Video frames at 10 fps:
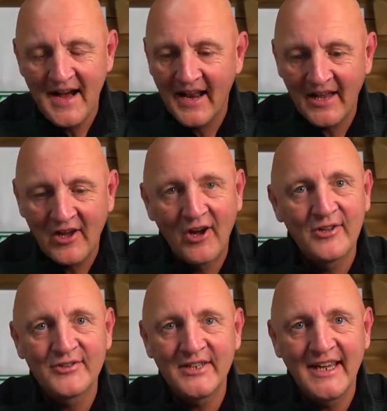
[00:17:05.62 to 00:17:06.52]
And I
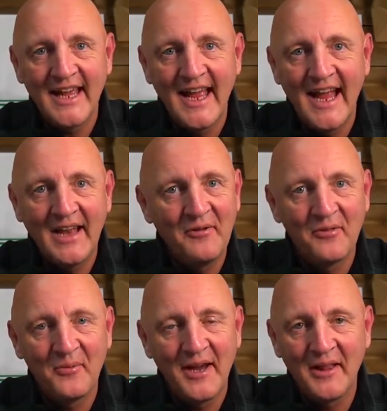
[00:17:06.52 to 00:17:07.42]
can't see it any
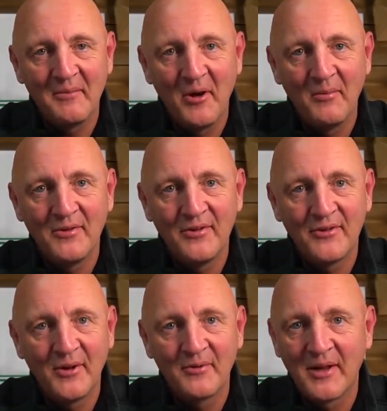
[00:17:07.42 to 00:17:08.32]
other way at the moment in
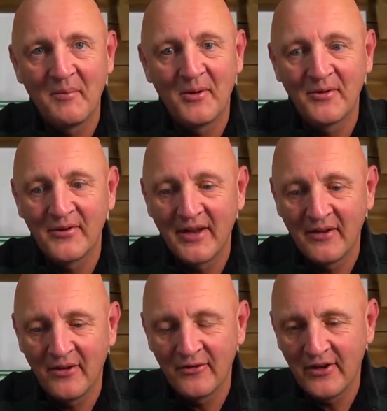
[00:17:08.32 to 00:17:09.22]
terms of that modern
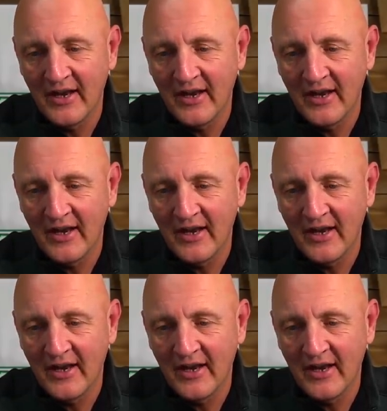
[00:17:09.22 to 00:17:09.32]
technology.